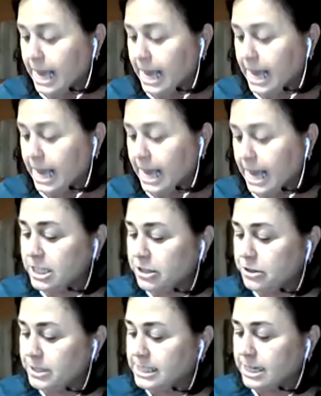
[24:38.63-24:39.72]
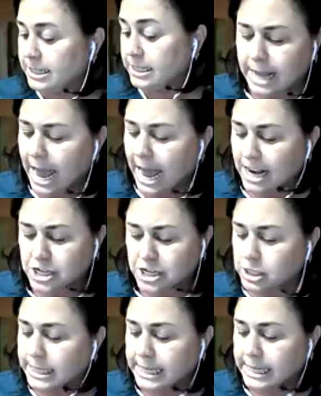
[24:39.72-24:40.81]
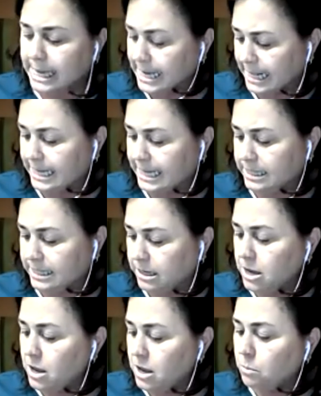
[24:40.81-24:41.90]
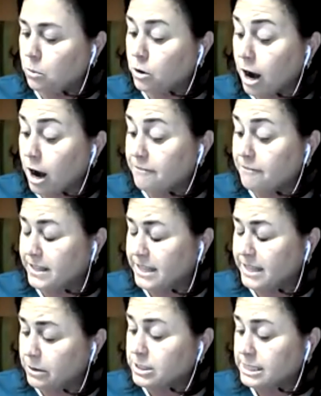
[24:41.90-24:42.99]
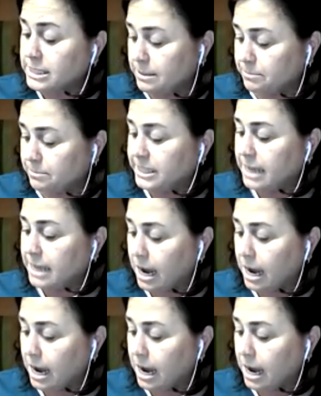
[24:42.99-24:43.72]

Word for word: As anyone who has done historical research on women knows, their stories weren't actually hidden.